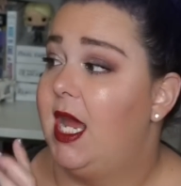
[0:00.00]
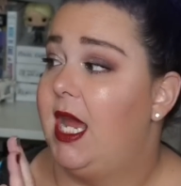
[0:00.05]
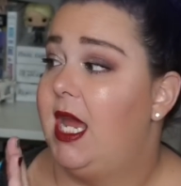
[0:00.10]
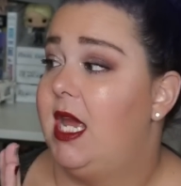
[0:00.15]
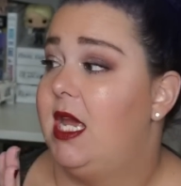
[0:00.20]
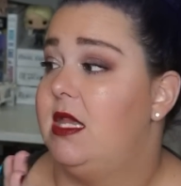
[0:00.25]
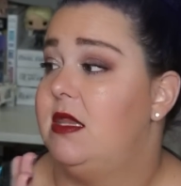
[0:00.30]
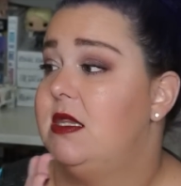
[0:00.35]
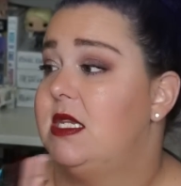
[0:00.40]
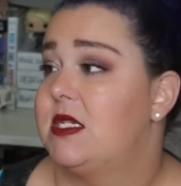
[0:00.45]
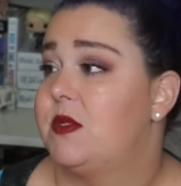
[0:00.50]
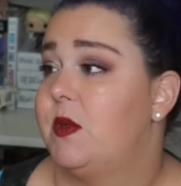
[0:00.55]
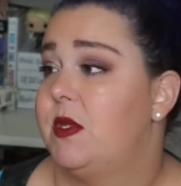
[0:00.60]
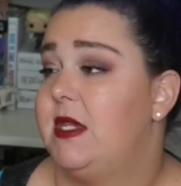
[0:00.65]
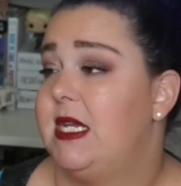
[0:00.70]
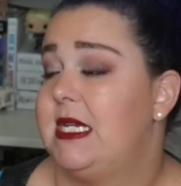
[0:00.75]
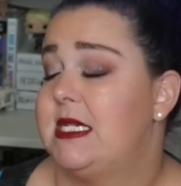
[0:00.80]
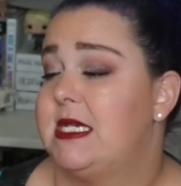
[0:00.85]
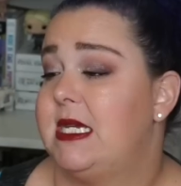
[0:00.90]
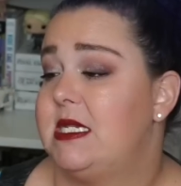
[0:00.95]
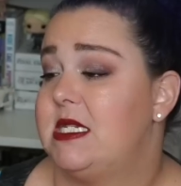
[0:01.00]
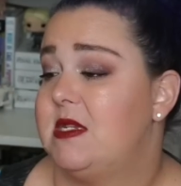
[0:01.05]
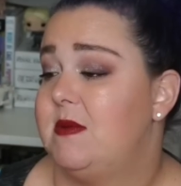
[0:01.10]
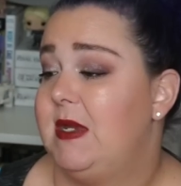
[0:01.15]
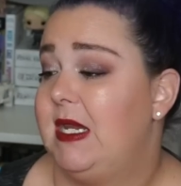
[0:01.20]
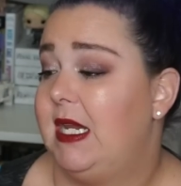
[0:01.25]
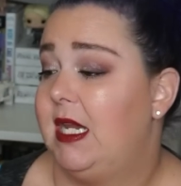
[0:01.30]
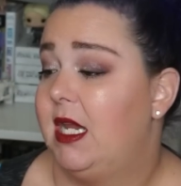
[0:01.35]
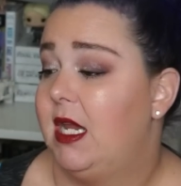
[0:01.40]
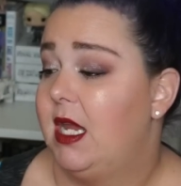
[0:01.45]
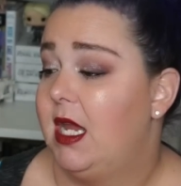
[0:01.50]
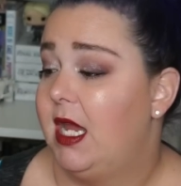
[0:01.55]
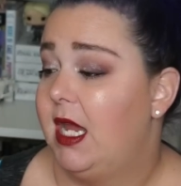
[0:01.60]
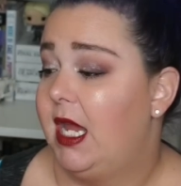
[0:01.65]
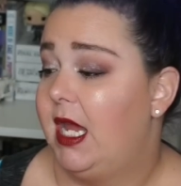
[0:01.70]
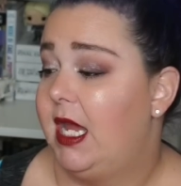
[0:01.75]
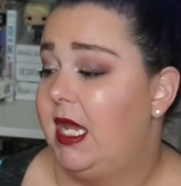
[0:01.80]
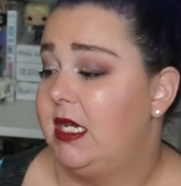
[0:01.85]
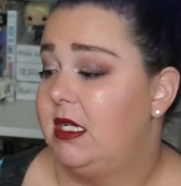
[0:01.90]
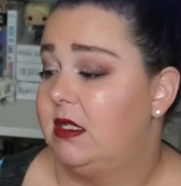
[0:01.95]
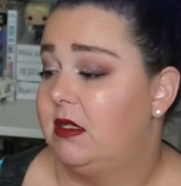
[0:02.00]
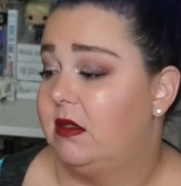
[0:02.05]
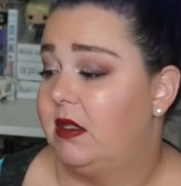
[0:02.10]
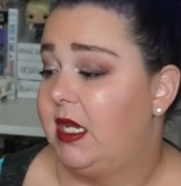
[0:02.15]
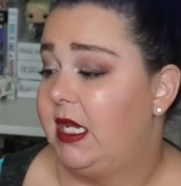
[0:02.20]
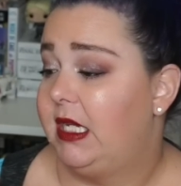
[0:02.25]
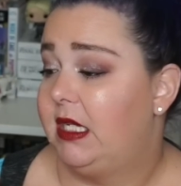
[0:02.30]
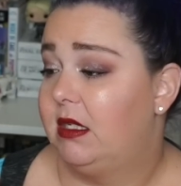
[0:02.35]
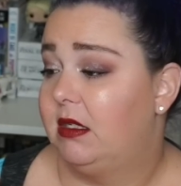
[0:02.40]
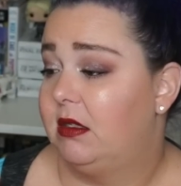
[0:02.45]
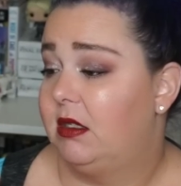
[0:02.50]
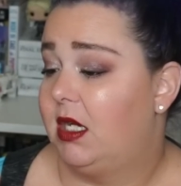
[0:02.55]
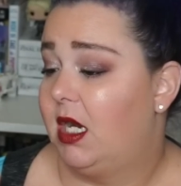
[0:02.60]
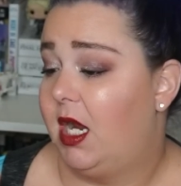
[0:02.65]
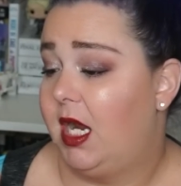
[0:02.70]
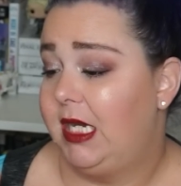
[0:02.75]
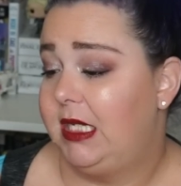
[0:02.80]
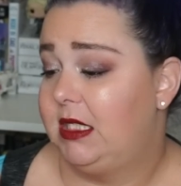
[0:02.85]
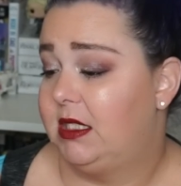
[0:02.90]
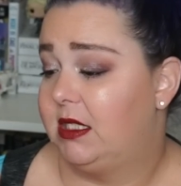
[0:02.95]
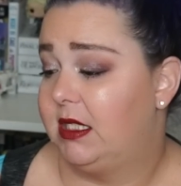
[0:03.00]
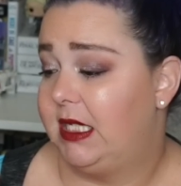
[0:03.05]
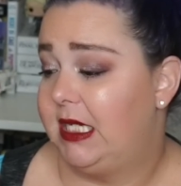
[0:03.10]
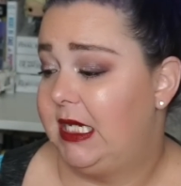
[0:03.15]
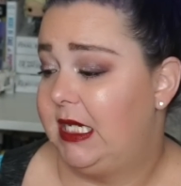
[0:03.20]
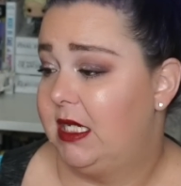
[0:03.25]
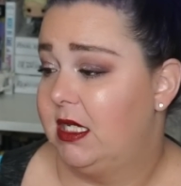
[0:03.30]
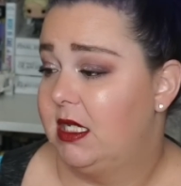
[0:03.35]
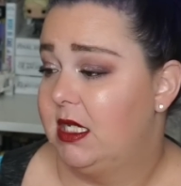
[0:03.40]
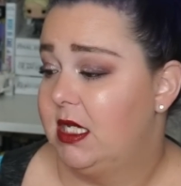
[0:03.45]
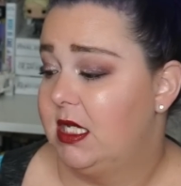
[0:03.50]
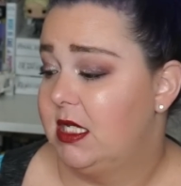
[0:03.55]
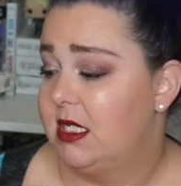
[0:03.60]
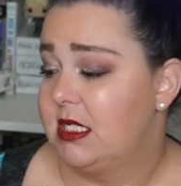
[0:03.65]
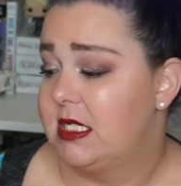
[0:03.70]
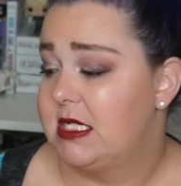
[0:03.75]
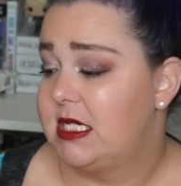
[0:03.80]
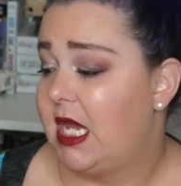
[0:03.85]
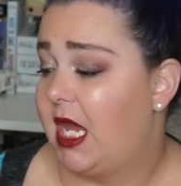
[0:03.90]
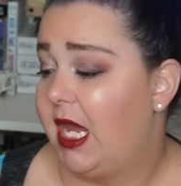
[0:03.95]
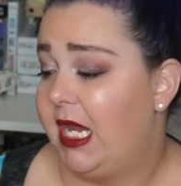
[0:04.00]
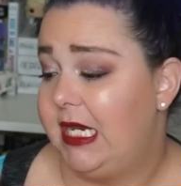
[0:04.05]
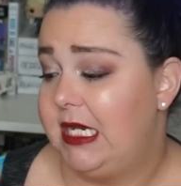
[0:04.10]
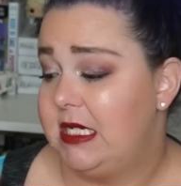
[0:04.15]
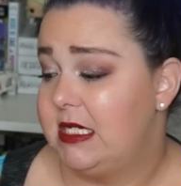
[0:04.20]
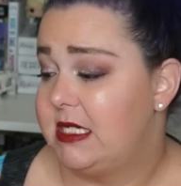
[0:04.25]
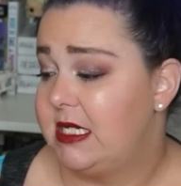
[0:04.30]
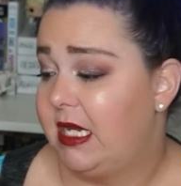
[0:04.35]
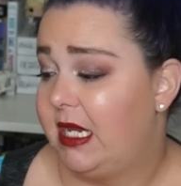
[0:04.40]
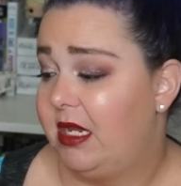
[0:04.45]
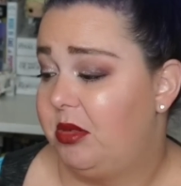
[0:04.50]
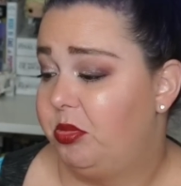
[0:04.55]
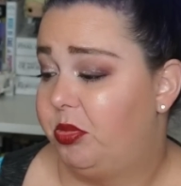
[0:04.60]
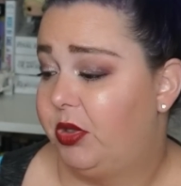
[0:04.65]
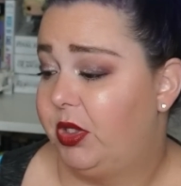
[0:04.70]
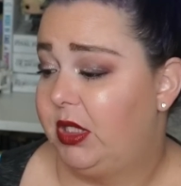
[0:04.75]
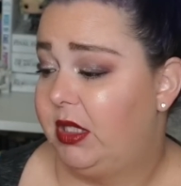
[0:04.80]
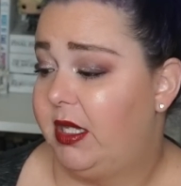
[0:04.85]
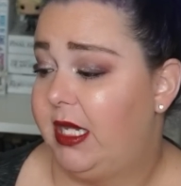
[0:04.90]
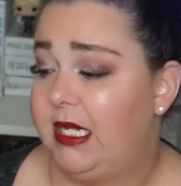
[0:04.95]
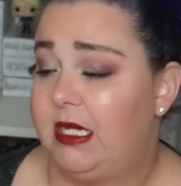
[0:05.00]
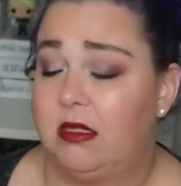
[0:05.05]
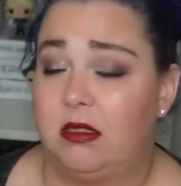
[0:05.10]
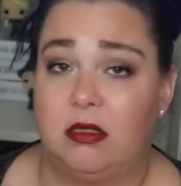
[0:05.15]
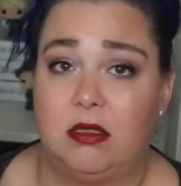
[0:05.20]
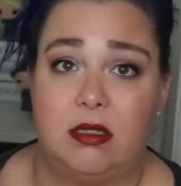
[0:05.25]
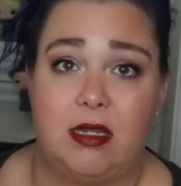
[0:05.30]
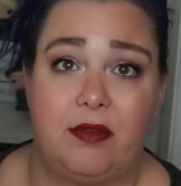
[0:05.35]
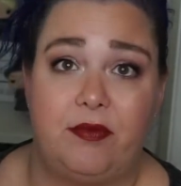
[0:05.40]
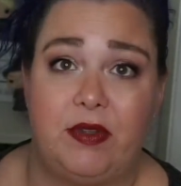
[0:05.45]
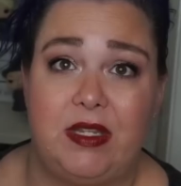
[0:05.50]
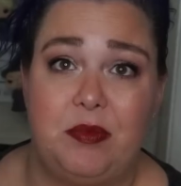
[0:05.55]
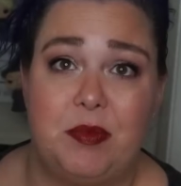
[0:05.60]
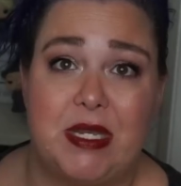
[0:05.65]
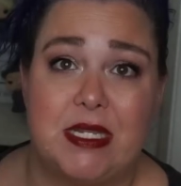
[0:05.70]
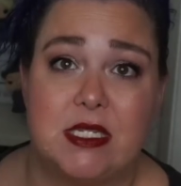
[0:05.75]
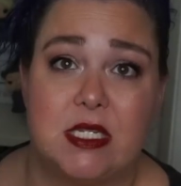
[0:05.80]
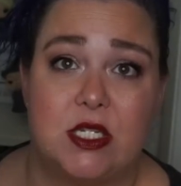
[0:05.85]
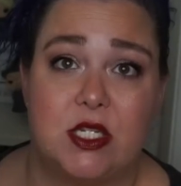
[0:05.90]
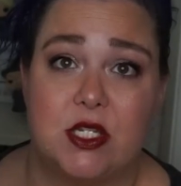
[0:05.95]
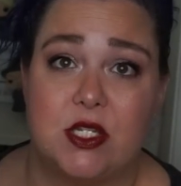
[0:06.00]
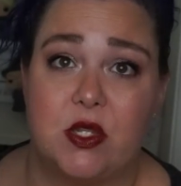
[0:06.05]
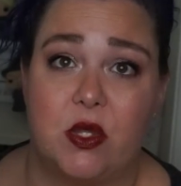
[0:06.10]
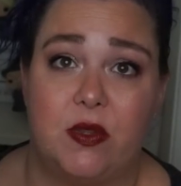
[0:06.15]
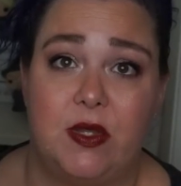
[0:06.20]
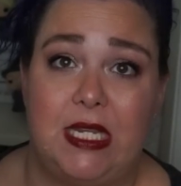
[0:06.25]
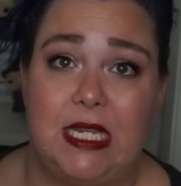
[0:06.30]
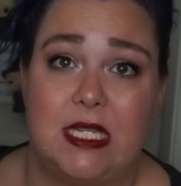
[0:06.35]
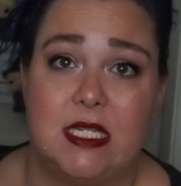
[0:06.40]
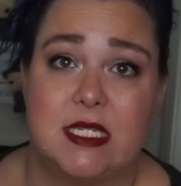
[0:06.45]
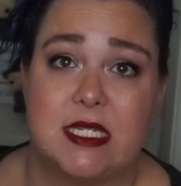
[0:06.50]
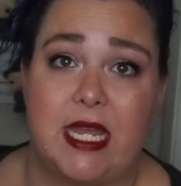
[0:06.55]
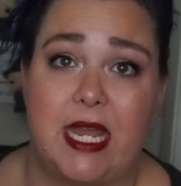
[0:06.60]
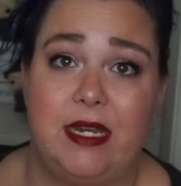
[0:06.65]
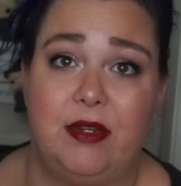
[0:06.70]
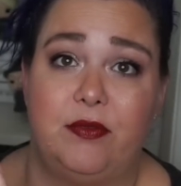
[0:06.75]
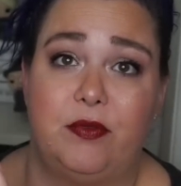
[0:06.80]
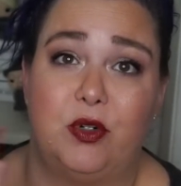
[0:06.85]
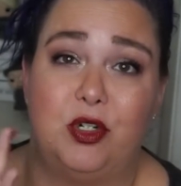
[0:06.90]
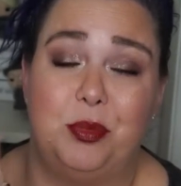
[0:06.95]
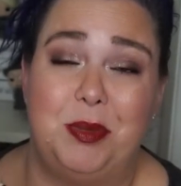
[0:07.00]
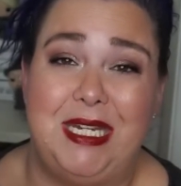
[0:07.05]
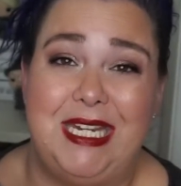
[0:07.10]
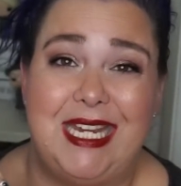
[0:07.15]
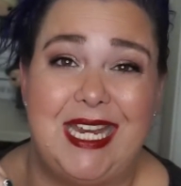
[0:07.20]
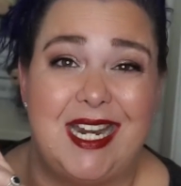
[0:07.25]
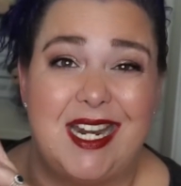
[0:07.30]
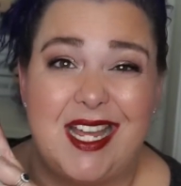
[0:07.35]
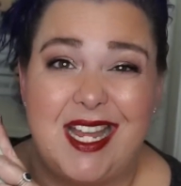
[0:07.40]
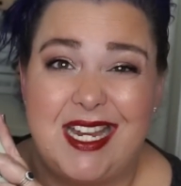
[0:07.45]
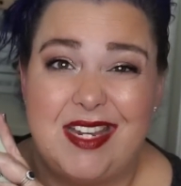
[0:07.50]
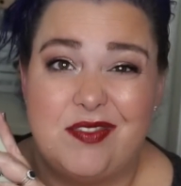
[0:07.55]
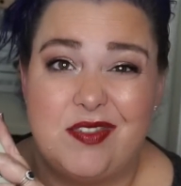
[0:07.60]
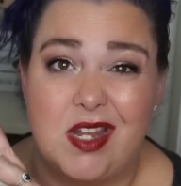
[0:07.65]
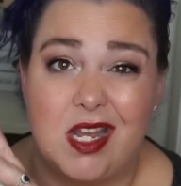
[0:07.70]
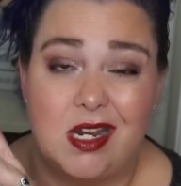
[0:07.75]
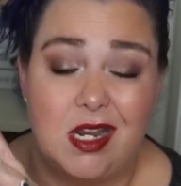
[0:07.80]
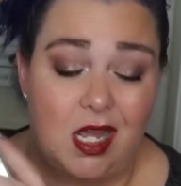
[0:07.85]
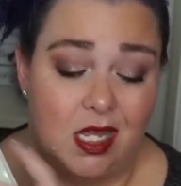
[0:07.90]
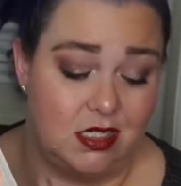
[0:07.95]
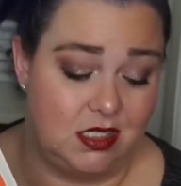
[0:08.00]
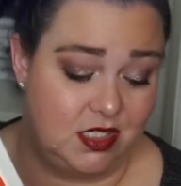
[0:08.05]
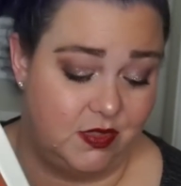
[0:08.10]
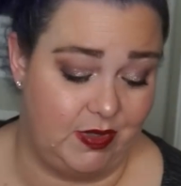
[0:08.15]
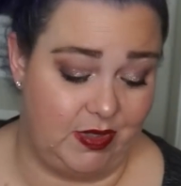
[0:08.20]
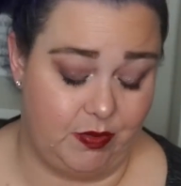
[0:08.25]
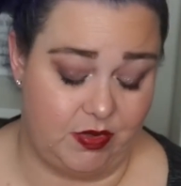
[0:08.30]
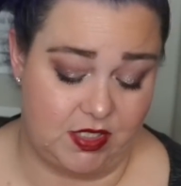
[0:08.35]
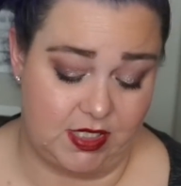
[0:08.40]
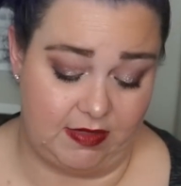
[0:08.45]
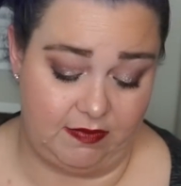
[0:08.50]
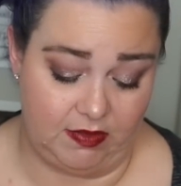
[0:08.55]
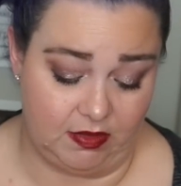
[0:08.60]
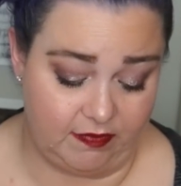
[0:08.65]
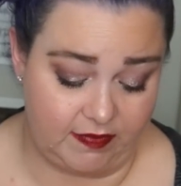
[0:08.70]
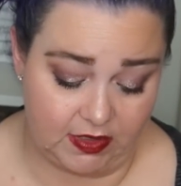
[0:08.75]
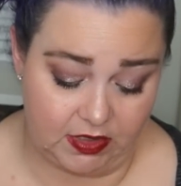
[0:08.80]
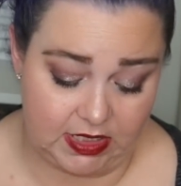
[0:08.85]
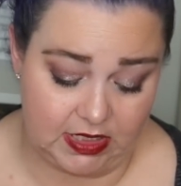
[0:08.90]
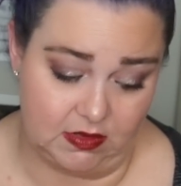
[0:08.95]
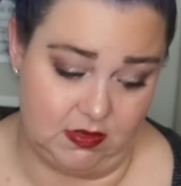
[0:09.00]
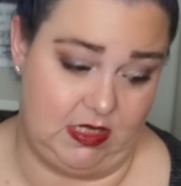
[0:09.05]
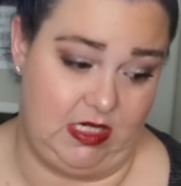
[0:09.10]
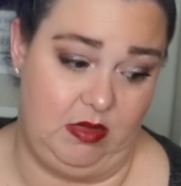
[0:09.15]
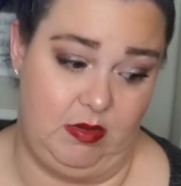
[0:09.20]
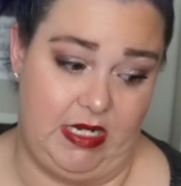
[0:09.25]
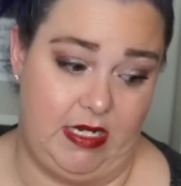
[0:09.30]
and this one they sent to me, and like kindly signed and put like lovely messages on the inside for me and I have not gotten to it, which I feel very guilty